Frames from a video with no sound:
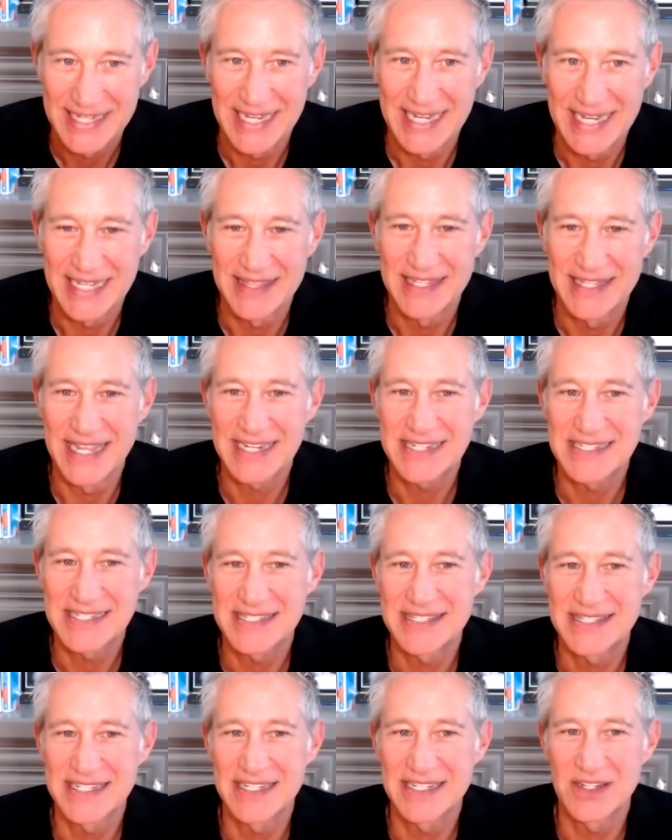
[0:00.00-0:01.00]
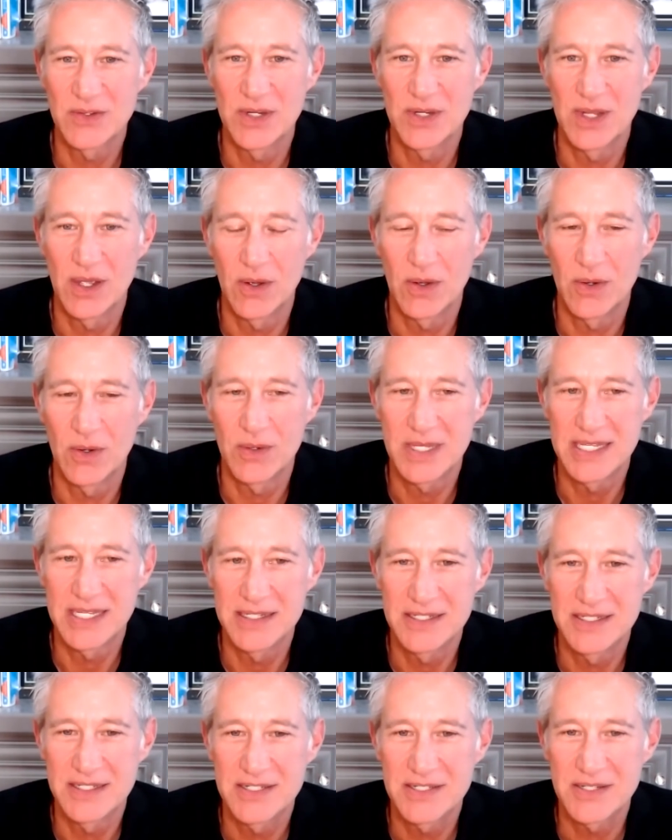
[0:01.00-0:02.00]
And the next thing you know,
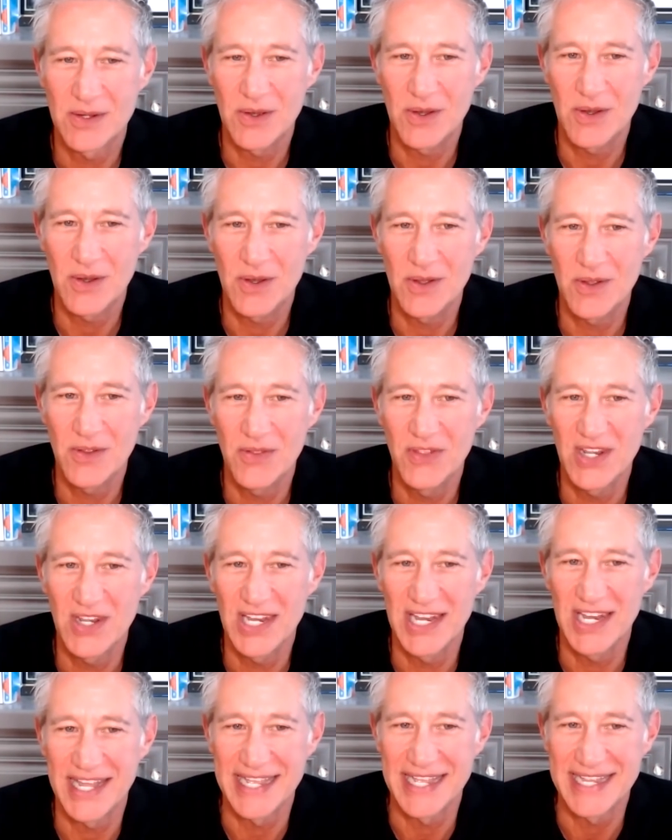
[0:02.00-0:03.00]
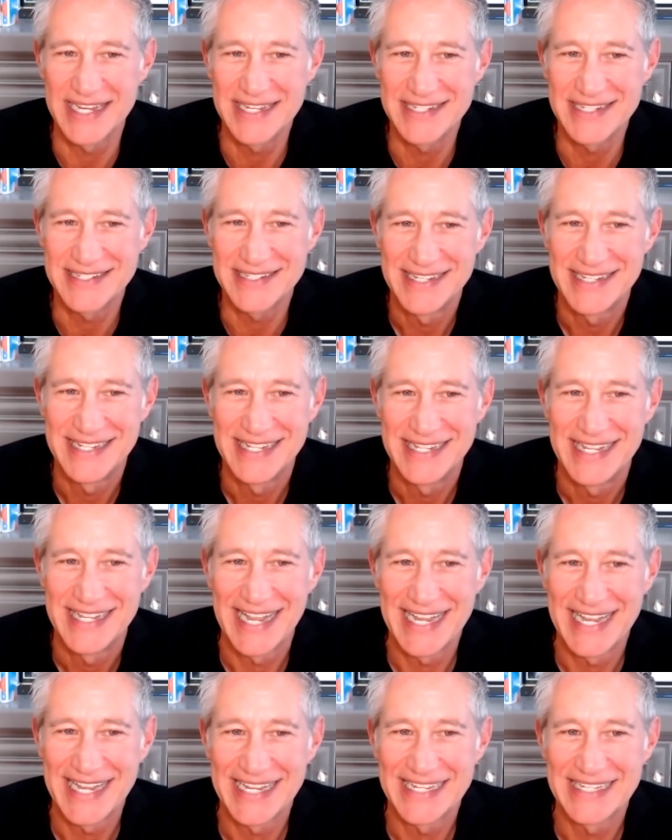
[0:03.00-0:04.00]
he saw the light
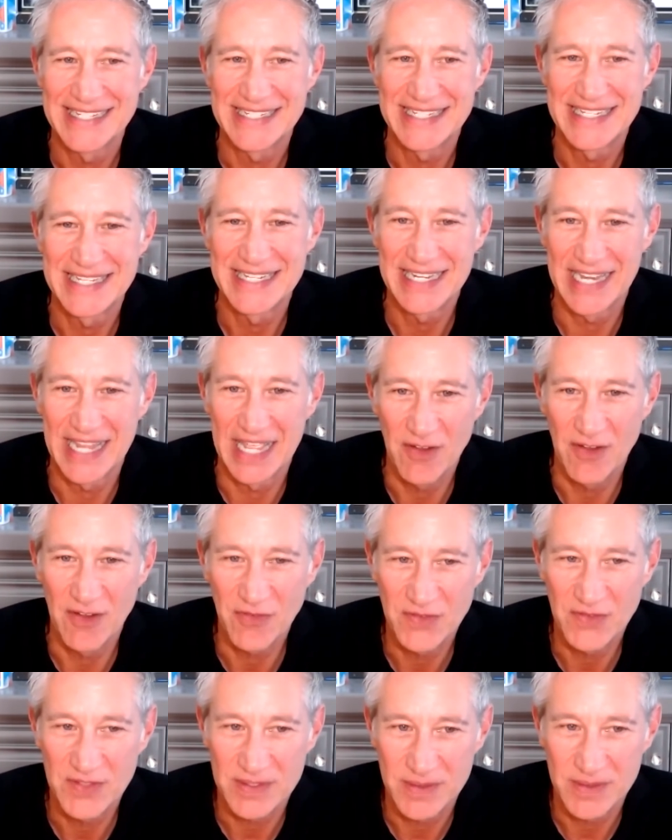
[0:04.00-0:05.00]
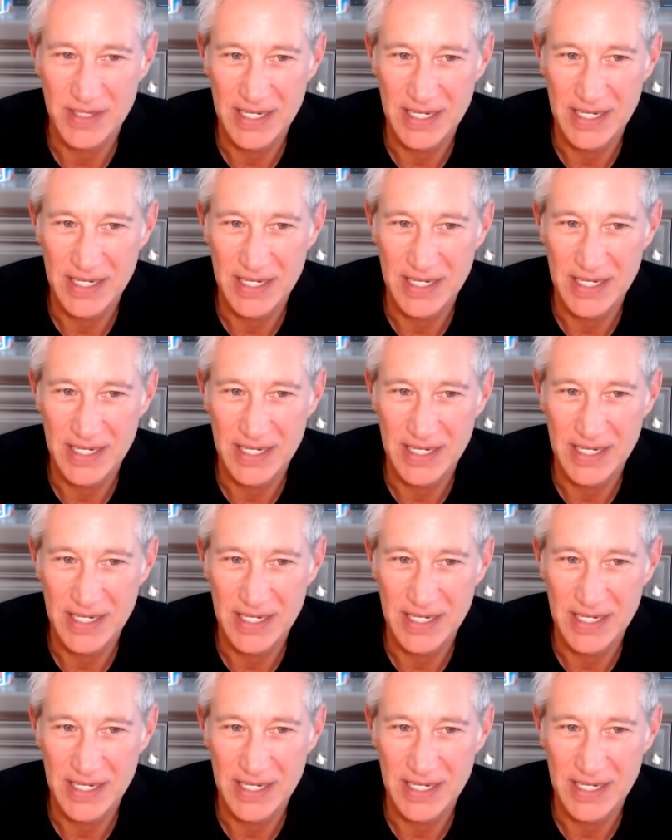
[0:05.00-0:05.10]
and he left.